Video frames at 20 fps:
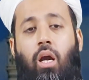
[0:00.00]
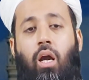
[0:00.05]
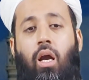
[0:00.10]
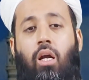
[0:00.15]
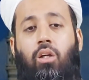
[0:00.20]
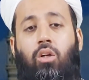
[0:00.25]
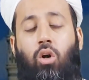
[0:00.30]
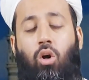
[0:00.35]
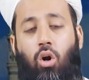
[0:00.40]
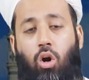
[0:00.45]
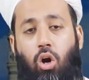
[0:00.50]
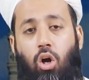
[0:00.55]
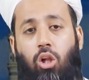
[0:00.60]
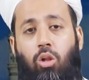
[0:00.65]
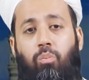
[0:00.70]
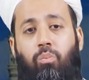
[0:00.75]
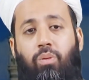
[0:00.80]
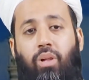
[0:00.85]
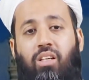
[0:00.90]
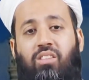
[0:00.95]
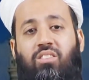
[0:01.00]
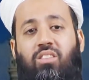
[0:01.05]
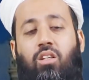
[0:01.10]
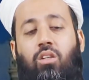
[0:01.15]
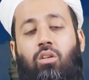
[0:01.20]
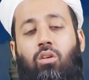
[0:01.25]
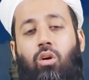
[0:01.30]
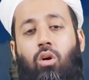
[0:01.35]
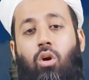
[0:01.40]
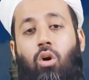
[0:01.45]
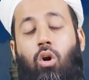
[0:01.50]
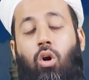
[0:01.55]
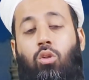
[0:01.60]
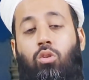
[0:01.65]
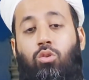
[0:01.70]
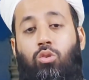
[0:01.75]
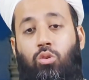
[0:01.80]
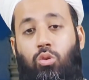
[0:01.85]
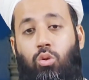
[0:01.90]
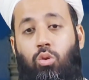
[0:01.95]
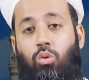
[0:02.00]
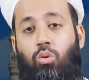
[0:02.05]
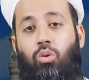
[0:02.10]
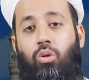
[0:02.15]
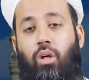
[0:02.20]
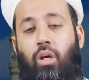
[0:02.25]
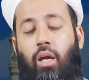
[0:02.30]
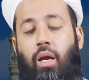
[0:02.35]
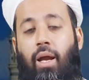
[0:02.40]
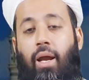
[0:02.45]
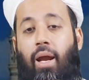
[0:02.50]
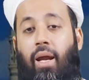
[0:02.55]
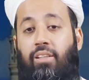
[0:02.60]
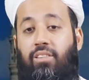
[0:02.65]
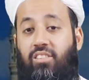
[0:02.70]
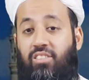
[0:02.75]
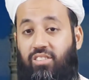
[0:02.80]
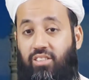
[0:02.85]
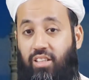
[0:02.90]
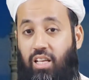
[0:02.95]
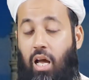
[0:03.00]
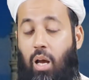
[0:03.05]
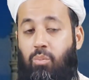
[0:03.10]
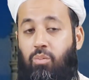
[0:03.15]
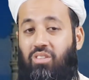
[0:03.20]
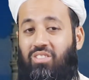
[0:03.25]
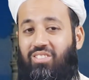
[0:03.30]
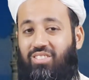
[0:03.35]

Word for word: and all blessing on you and Islam is